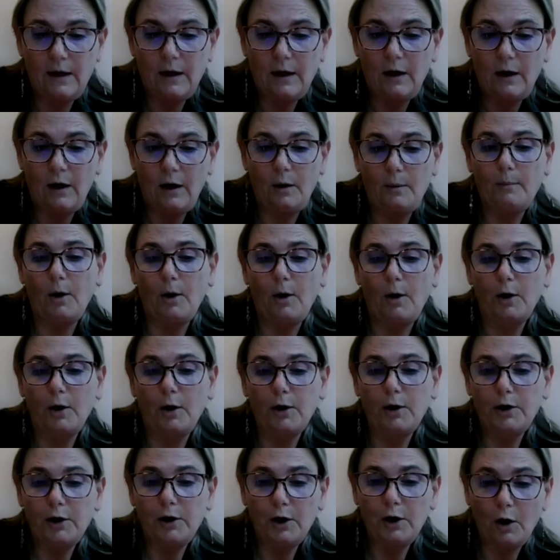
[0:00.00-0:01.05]
among
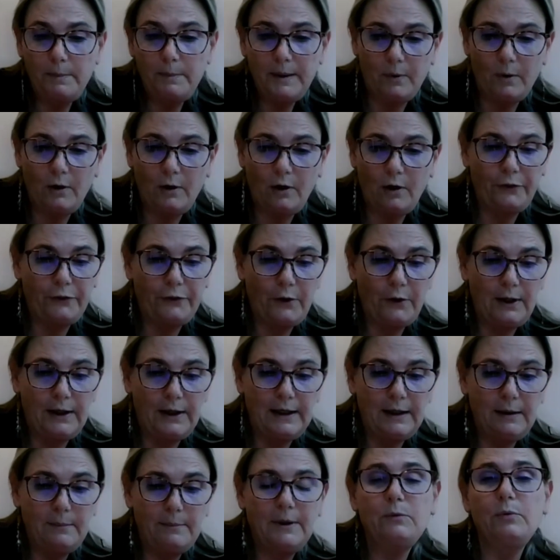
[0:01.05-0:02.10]
young people on the
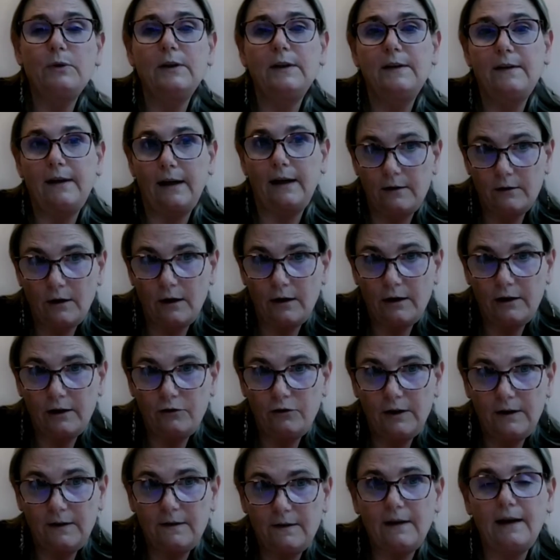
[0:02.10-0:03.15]
link between
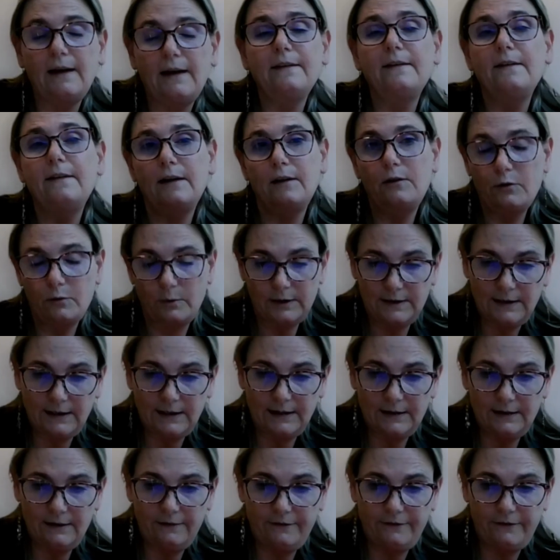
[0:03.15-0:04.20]
technologies and security
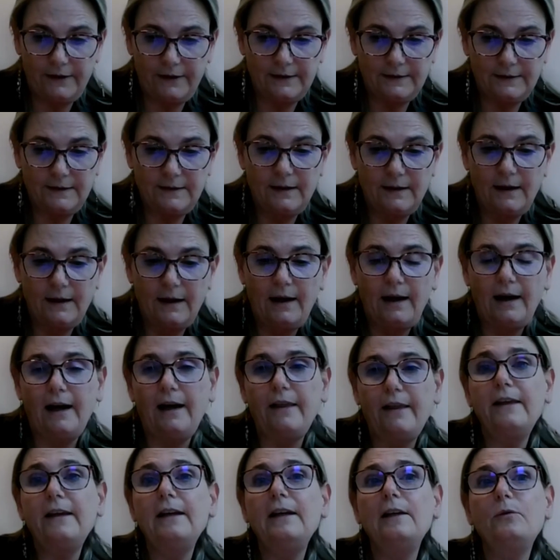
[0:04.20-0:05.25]
and defense.
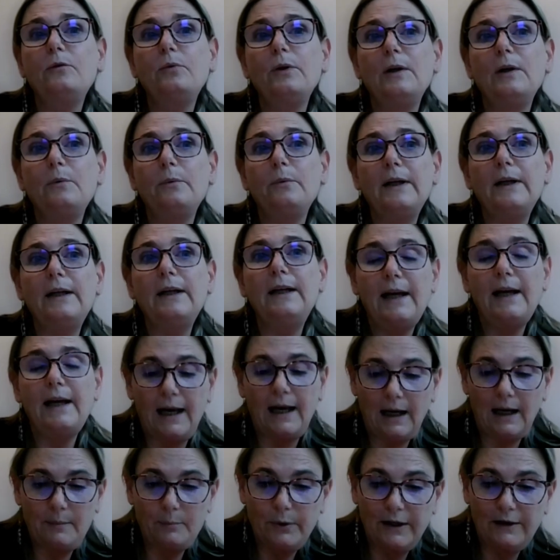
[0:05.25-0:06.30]
I think it will really
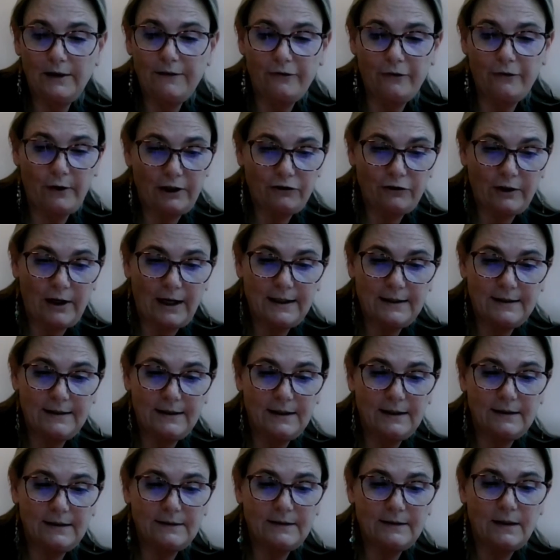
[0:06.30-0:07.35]
help bring fresh
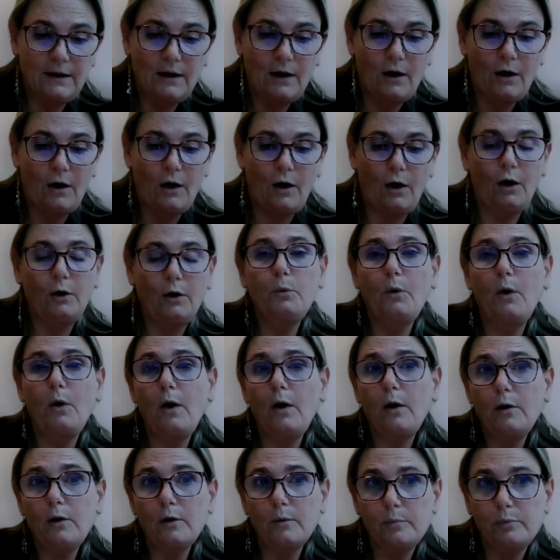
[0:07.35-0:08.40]
ideas on
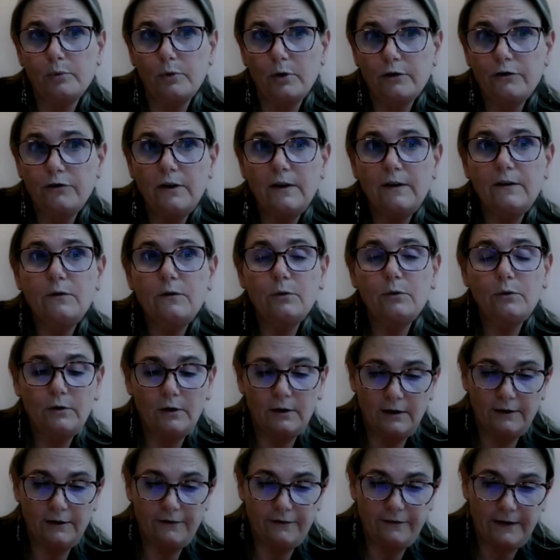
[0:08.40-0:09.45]
work approaches to
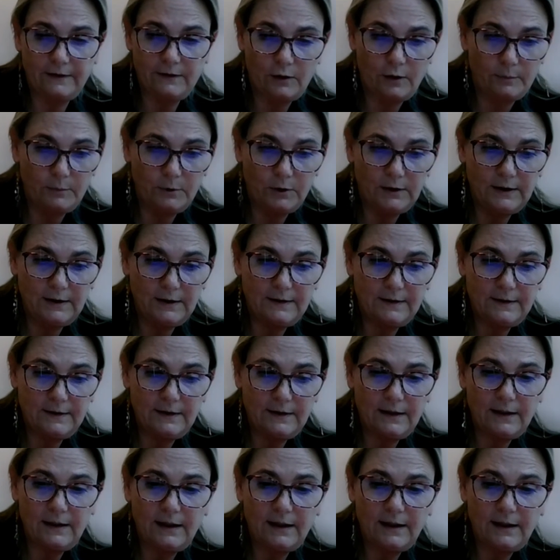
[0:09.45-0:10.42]
the defense community.